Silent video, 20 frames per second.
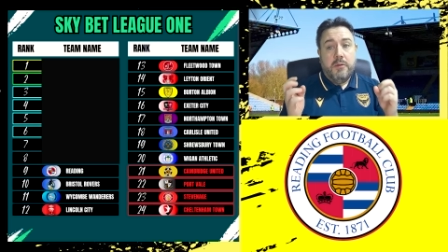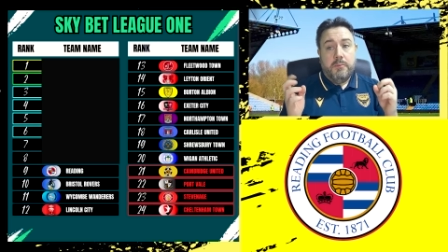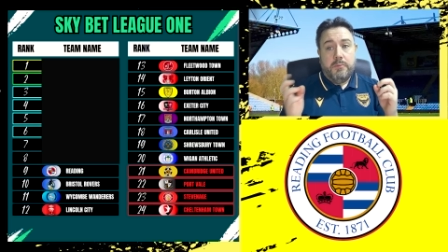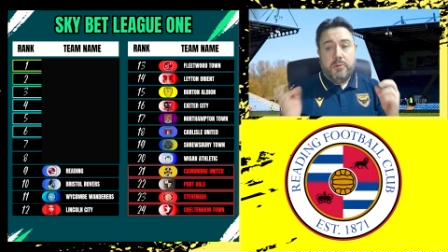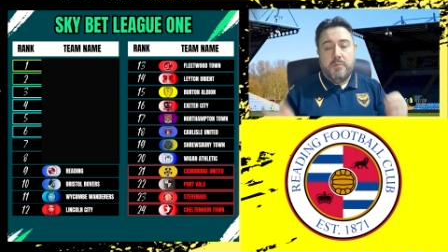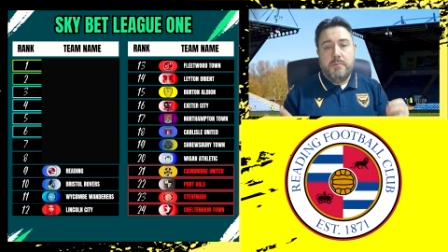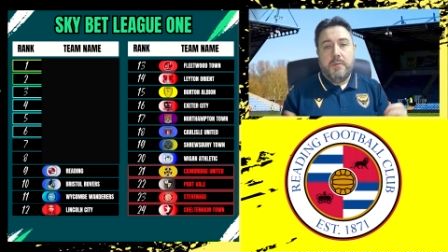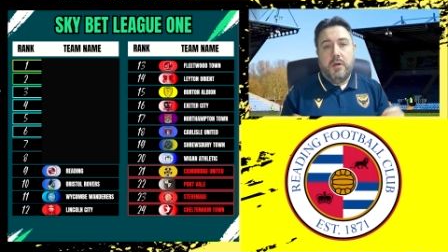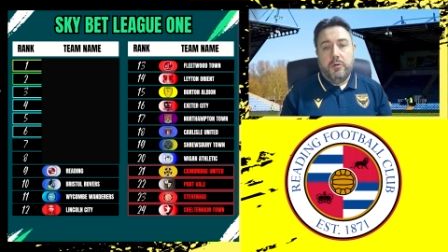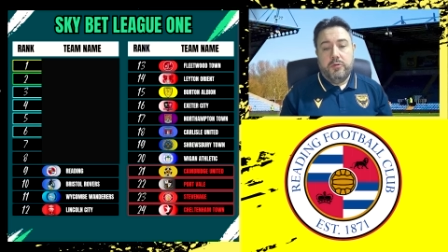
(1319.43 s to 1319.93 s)

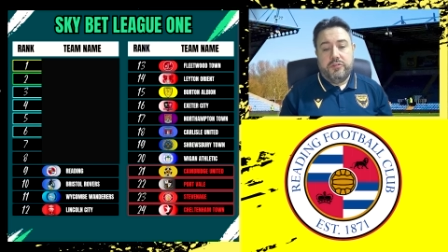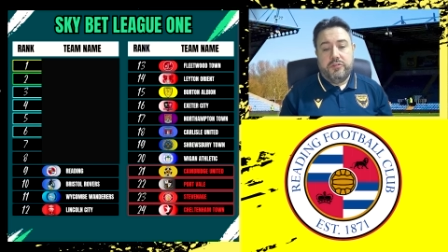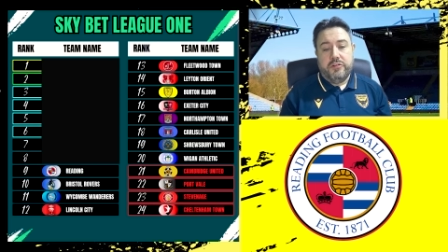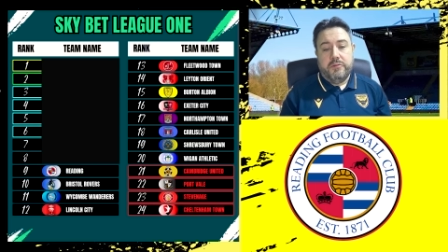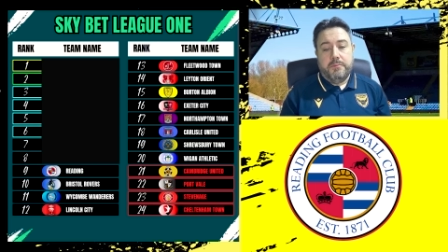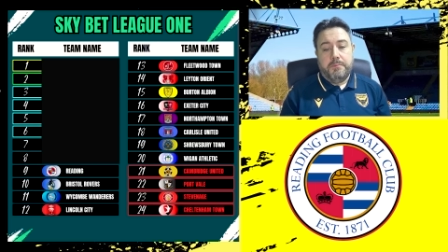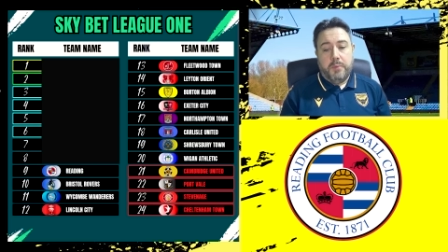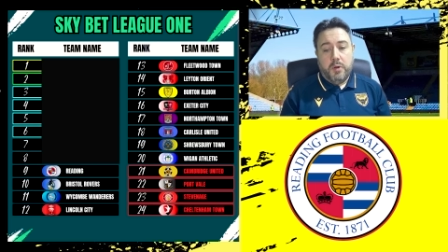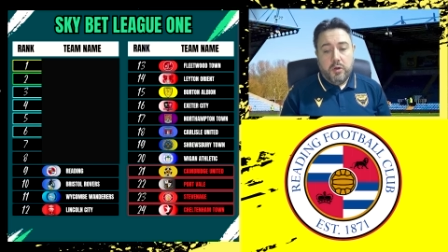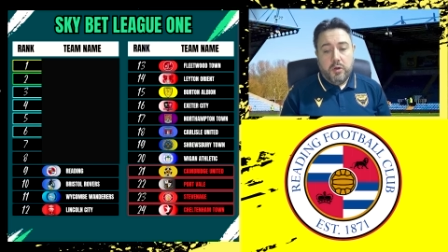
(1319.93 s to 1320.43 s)

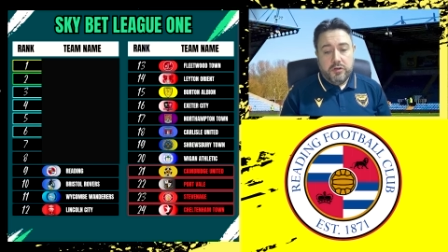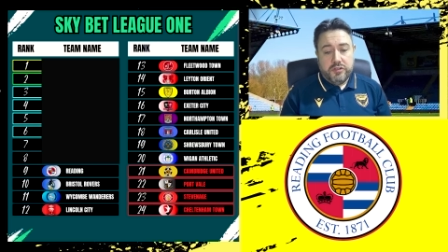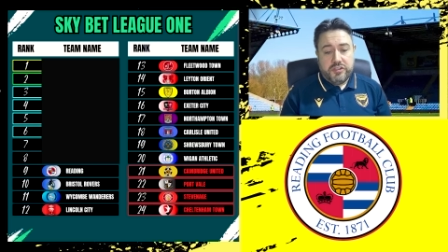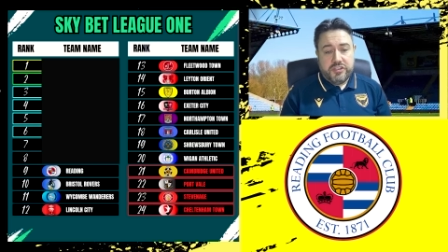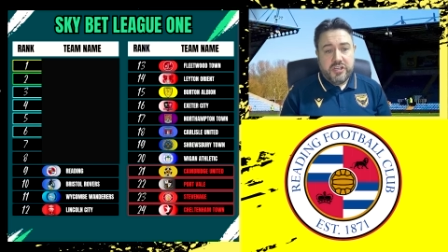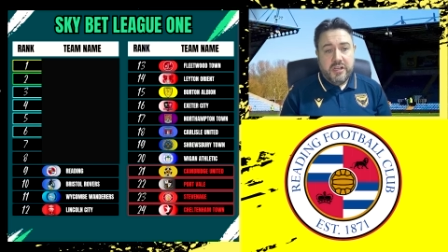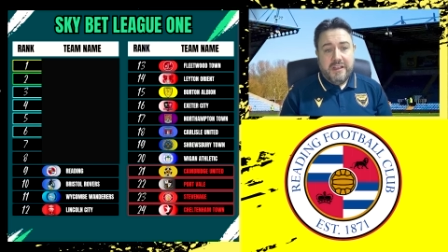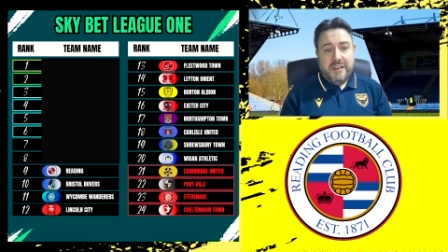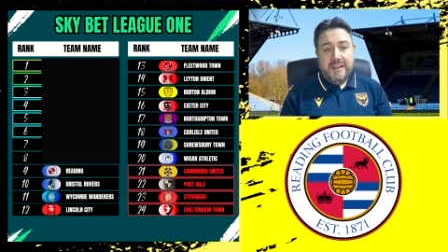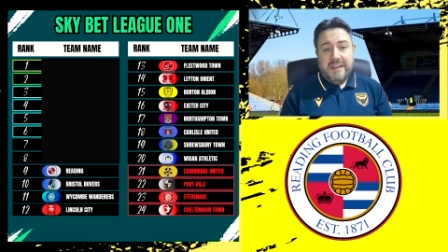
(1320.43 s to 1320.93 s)
promotion
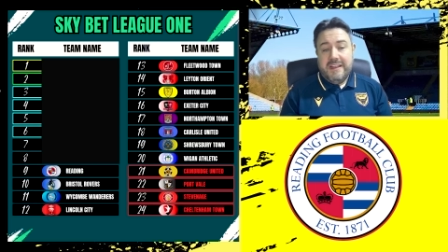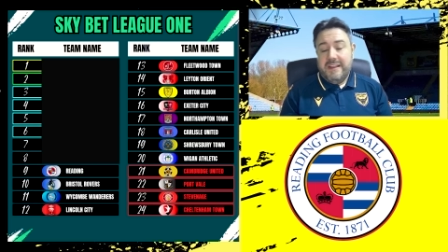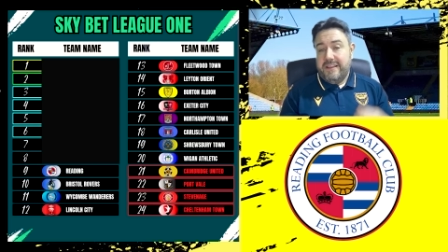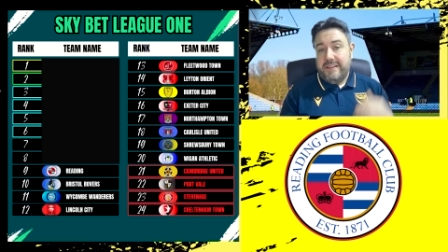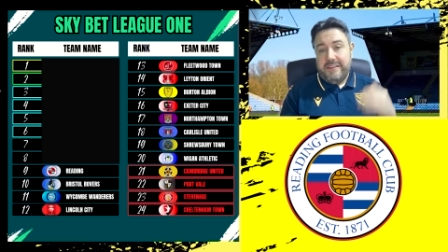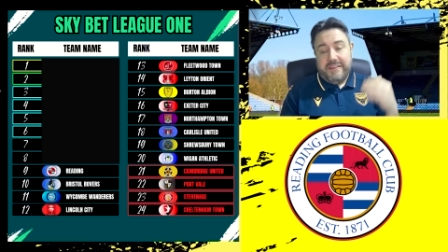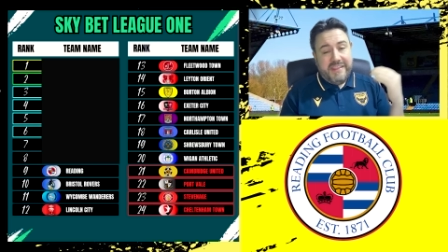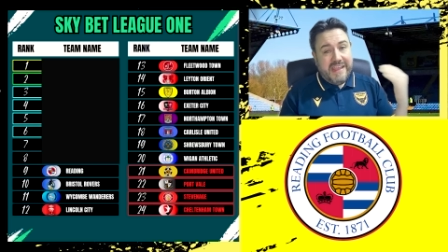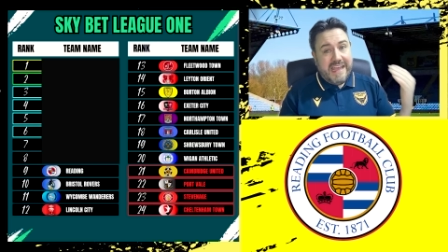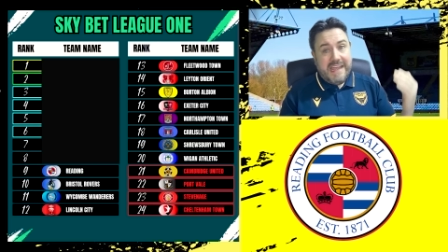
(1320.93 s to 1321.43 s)
push.
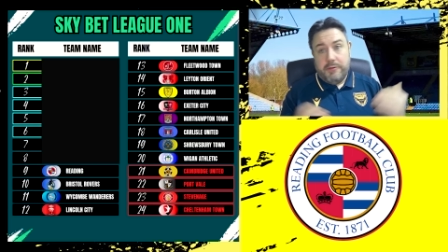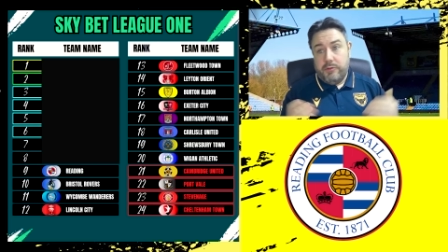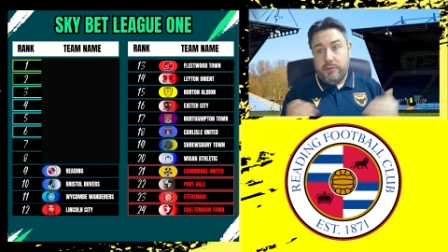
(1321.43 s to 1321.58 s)
There or